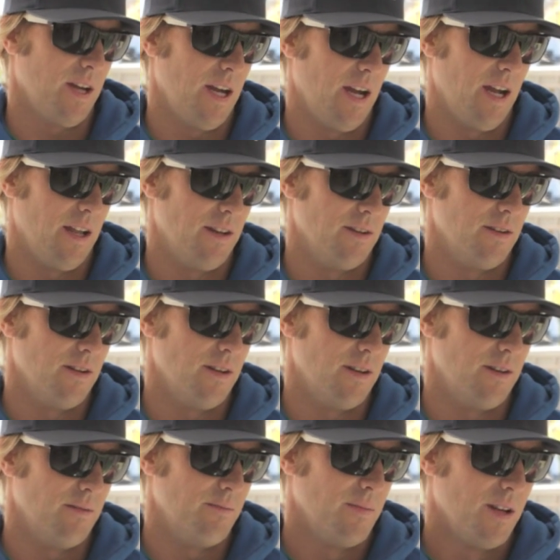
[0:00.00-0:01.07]

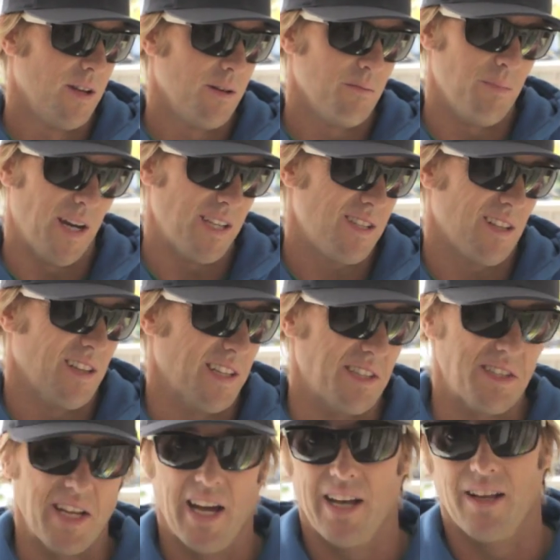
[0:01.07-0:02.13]
and basically
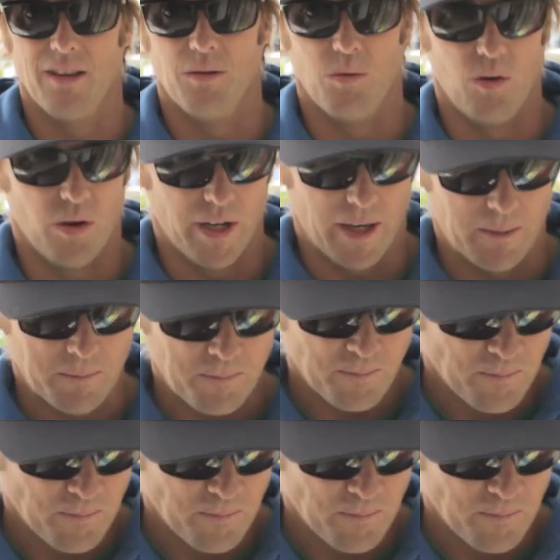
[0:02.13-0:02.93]
dead in the water.